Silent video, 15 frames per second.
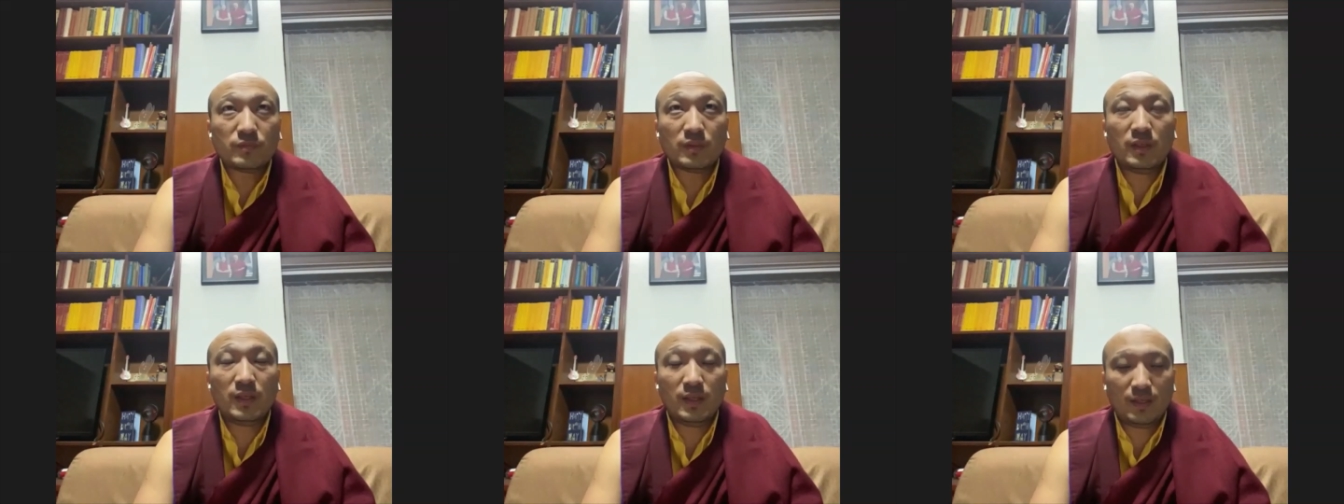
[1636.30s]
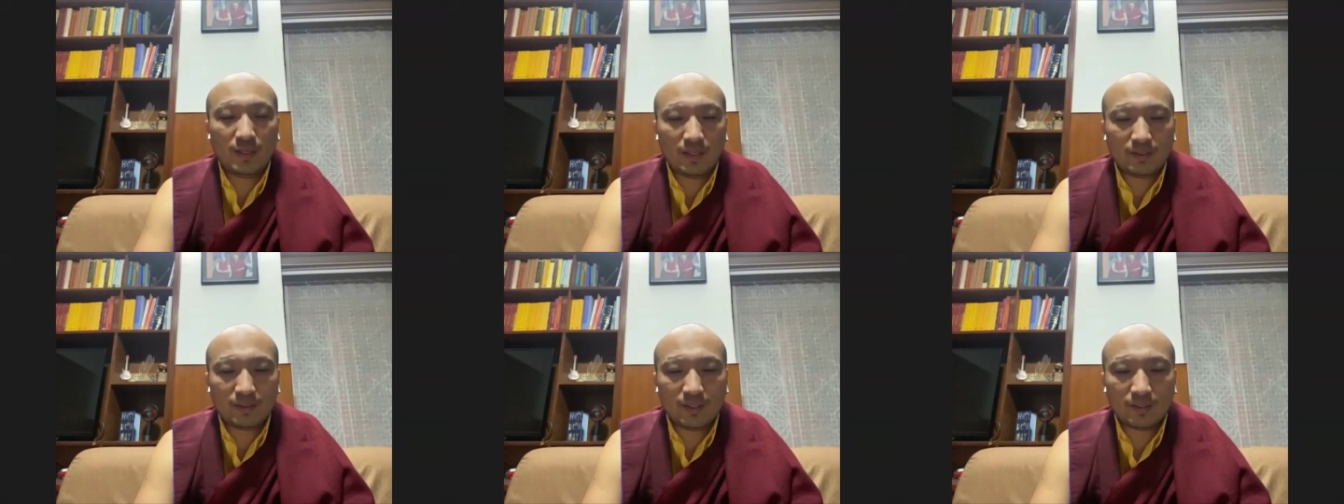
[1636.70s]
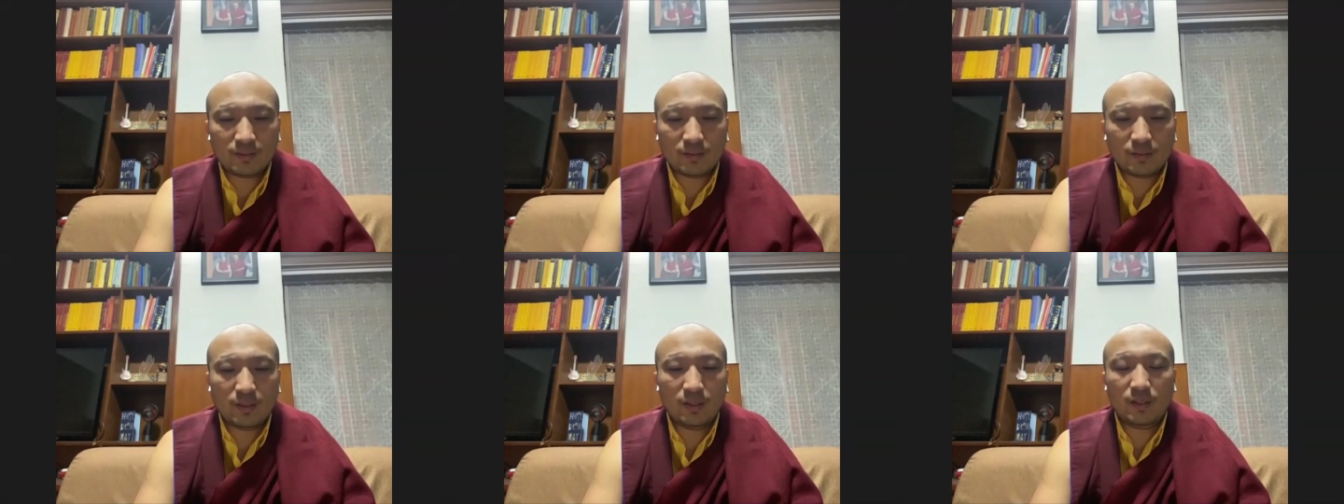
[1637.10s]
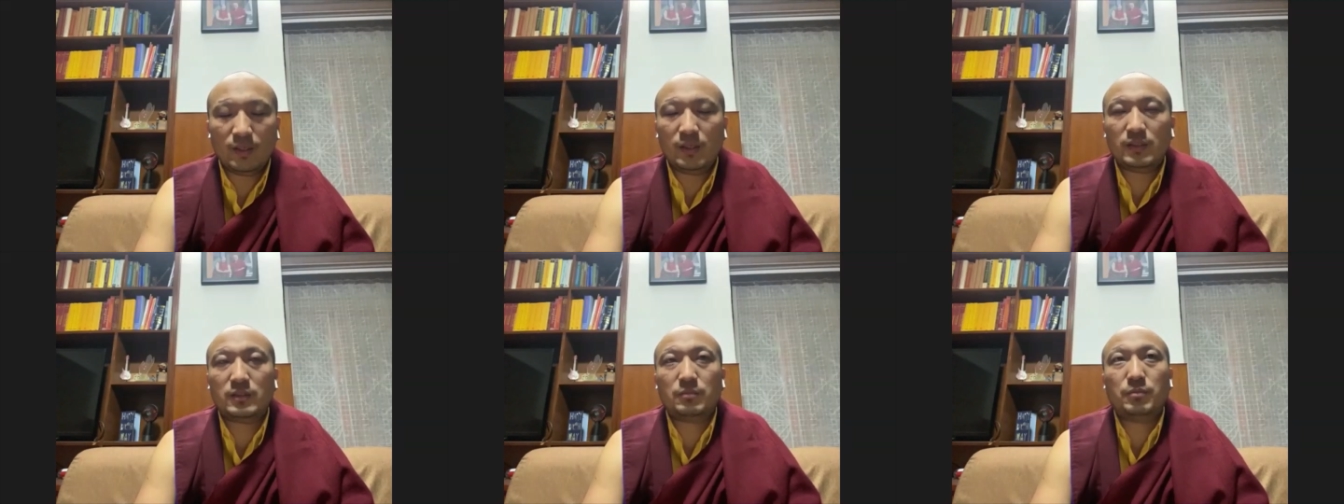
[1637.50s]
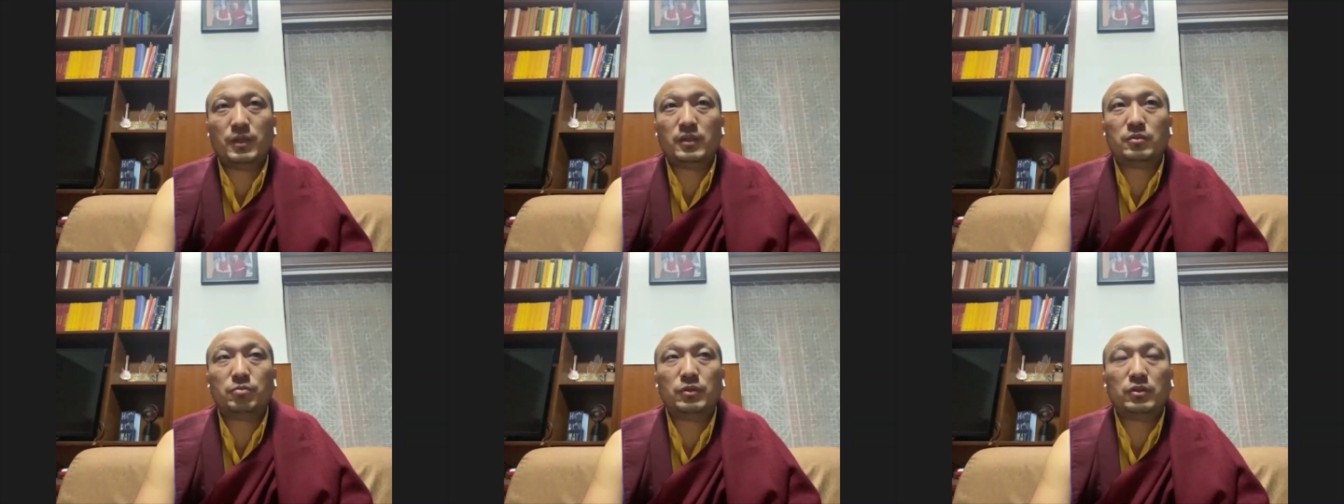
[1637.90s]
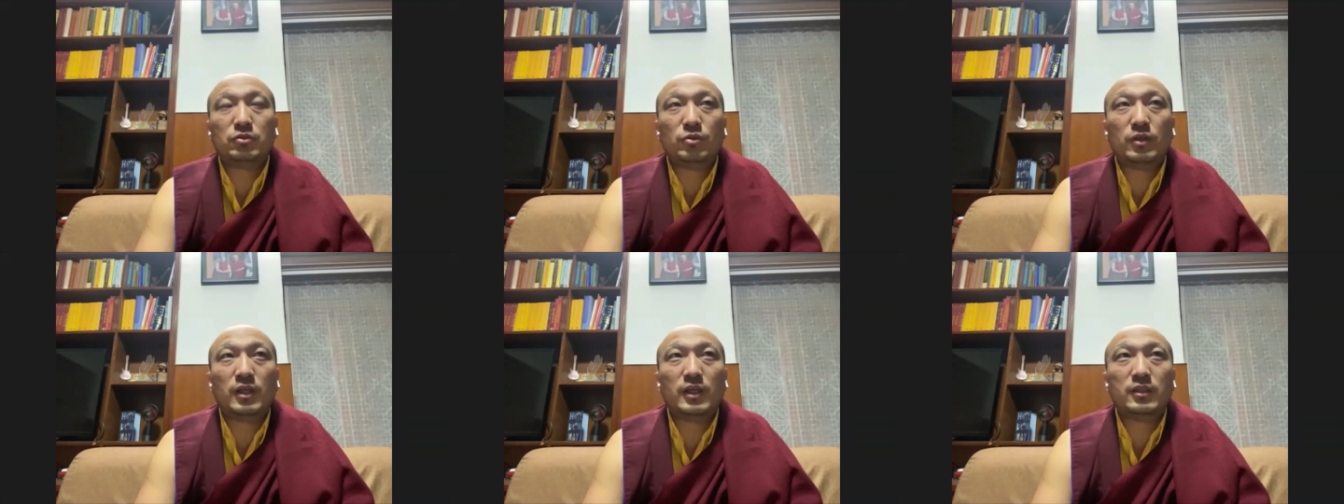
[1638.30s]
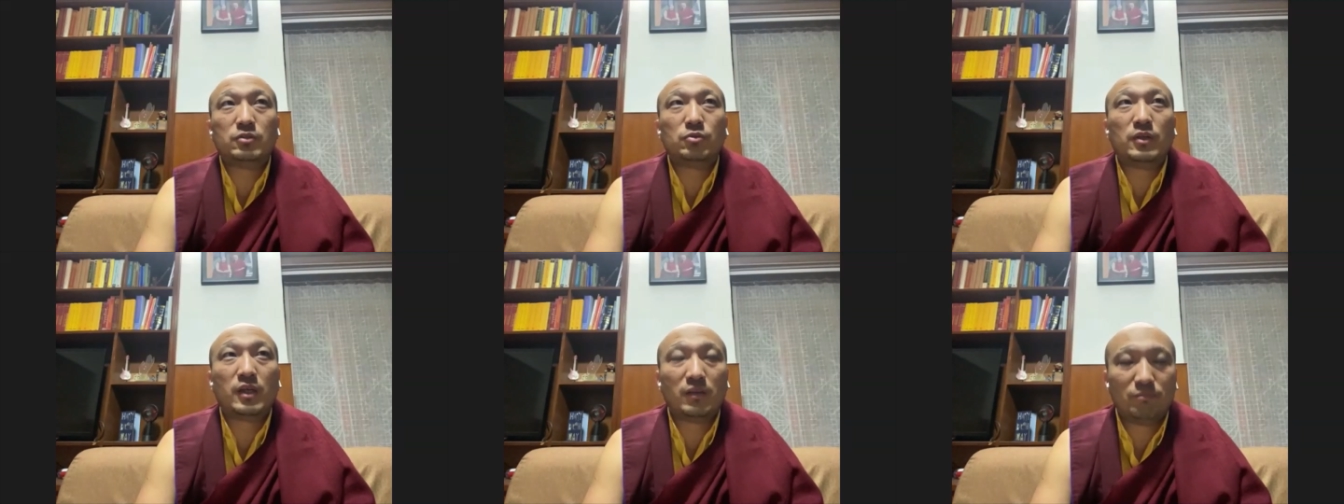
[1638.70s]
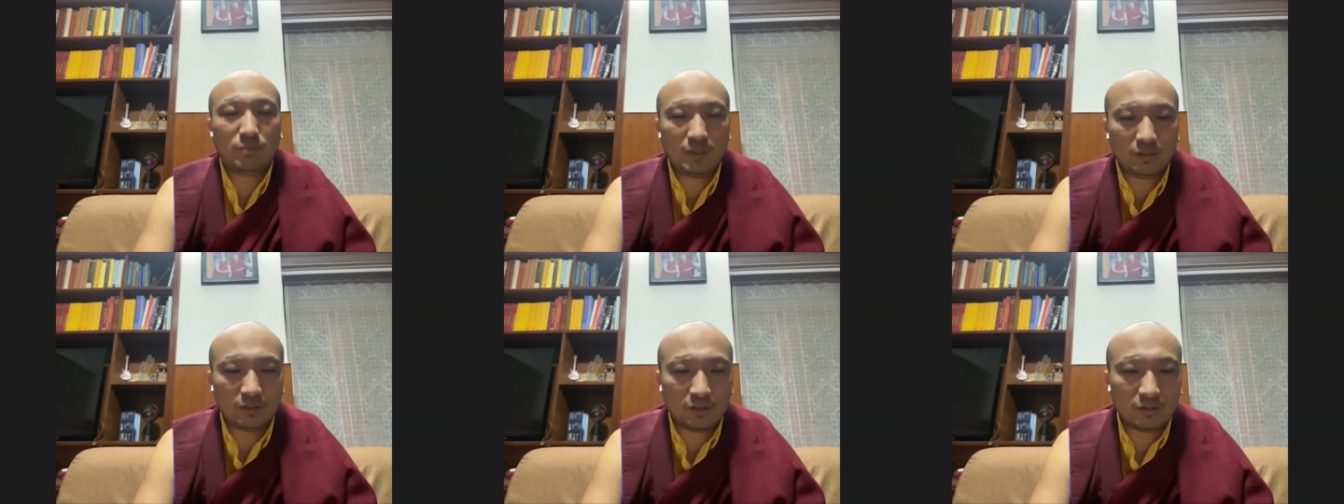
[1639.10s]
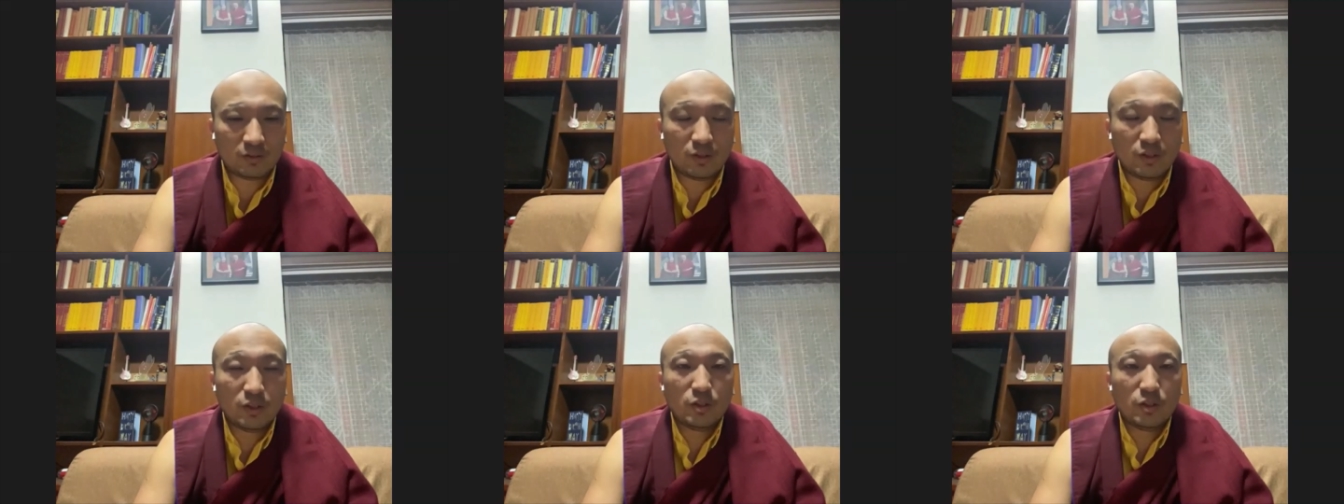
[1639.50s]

Uh, like that, and, but we try to have patience.